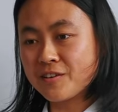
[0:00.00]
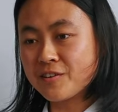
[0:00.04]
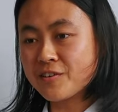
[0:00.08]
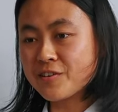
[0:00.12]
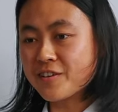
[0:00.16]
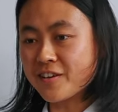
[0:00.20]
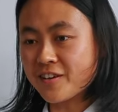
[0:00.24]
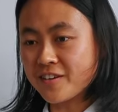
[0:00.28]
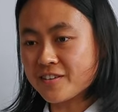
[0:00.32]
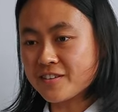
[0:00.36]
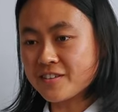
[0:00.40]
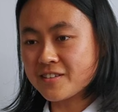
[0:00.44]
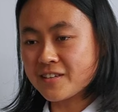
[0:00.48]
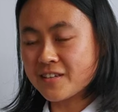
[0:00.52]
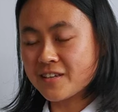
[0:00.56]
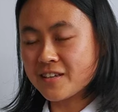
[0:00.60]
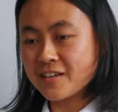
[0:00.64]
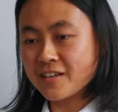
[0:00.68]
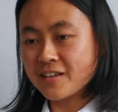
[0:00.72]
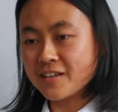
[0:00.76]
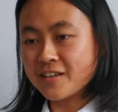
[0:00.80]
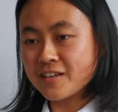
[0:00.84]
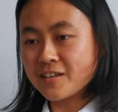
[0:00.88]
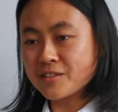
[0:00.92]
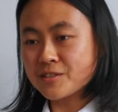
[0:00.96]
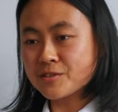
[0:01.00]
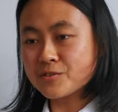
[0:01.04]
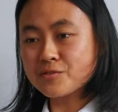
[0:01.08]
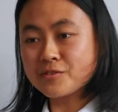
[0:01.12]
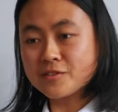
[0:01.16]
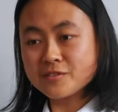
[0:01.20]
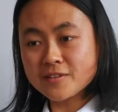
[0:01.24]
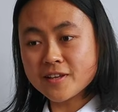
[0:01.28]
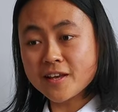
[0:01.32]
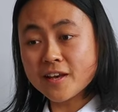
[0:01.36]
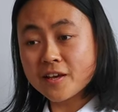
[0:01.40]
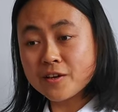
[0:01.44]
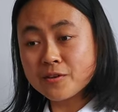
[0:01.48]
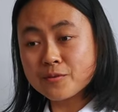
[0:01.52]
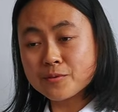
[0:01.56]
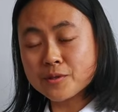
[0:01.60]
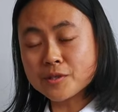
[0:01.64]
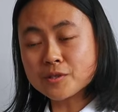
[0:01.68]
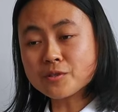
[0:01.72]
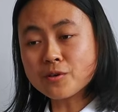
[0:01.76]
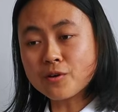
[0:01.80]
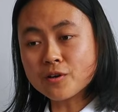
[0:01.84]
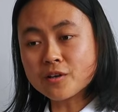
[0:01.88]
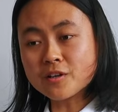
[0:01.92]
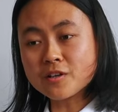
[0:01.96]
Okay, so today
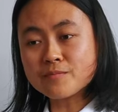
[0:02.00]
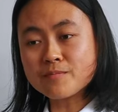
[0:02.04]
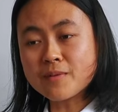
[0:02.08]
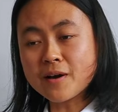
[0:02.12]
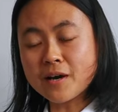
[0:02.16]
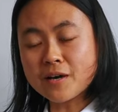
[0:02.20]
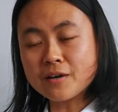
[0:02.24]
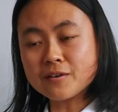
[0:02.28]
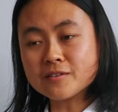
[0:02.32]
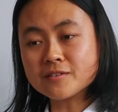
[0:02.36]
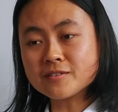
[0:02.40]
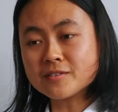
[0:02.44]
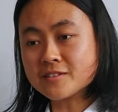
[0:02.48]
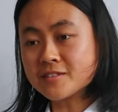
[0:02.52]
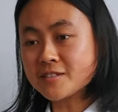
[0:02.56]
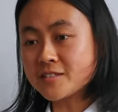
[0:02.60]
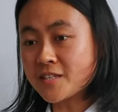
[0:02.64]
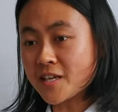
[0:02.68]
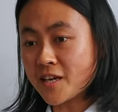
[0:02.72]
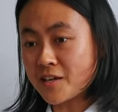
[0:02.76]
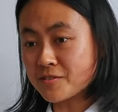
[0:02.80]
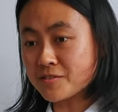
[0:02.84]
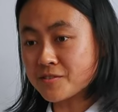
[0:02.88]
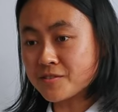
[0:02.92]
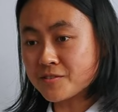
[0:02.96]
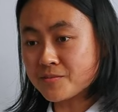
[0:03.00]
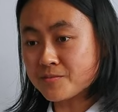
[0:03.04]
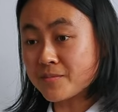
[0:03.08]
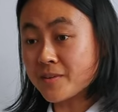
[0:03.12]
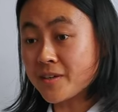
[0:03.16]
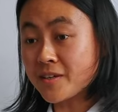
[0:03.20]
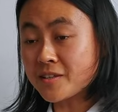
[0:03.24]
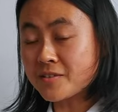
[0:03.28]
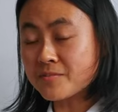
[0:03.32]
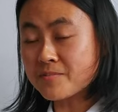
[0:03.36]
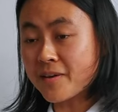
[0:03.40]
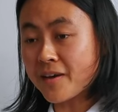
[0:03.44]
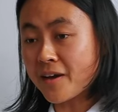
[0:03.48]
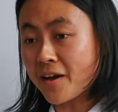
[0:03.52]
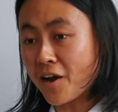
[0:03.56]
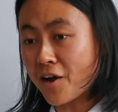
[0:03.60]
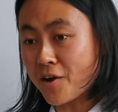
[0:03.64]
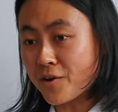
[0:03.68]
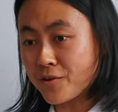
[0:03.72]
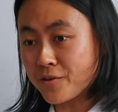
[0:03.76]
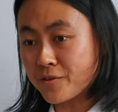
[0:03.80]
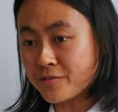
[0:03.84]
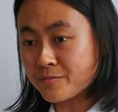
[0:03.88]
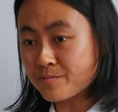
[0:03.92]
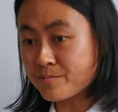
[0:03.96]
we talk about the sounds made by
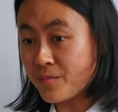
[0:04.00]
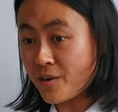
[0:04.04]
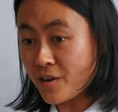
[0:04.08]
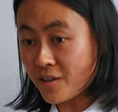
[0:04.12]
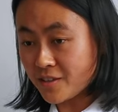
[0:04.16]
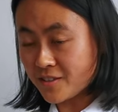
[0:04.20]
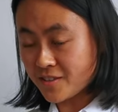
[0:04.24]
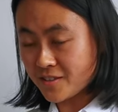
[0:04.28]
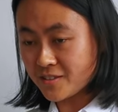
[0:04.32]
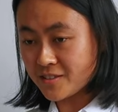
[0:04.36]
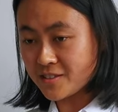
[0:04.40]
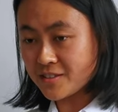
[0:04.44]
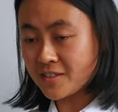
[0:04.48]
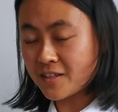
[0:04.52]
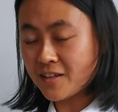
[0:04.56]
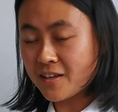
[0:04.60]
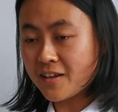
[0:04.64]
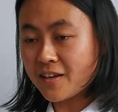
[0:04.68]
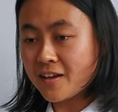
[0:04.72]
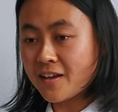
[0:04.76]
our bodies.